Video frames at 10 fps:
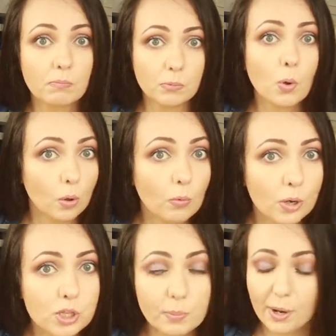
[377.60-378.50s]
We all
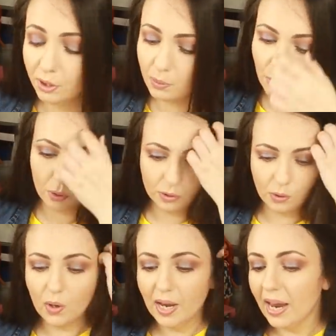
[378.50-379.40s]
watched Brad
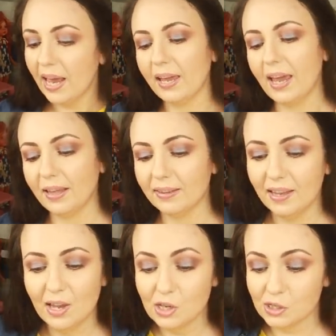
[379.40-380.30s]
Mondo
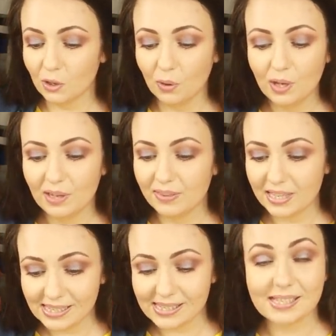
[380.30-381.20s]
again. So
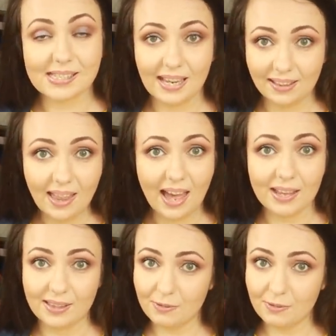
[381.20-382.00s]
this is a lie.